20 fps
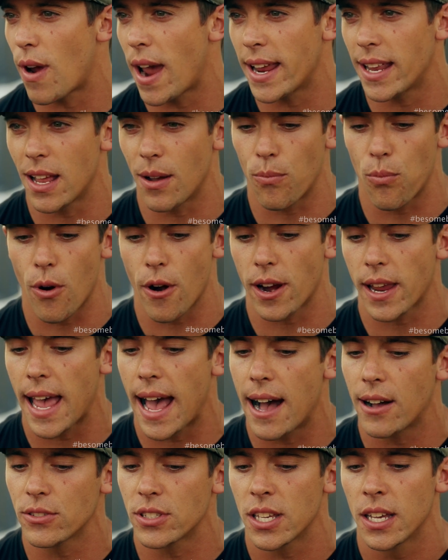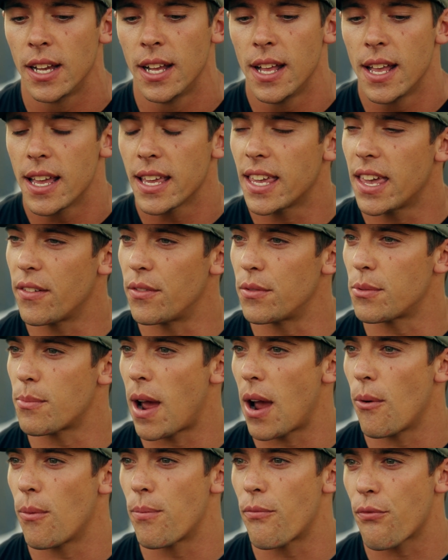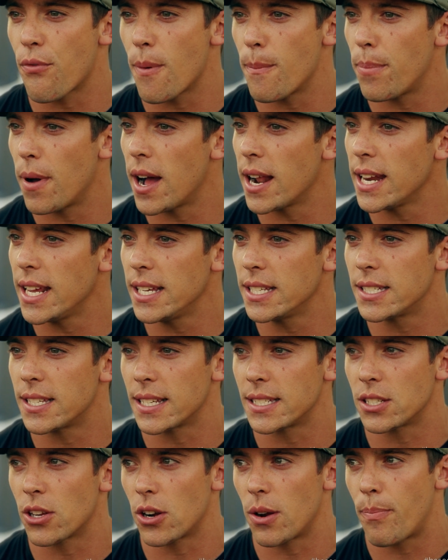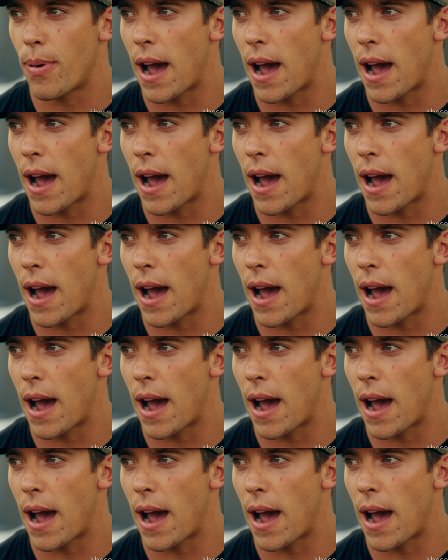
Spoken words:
writing up workouts, giving them to my buddies. I started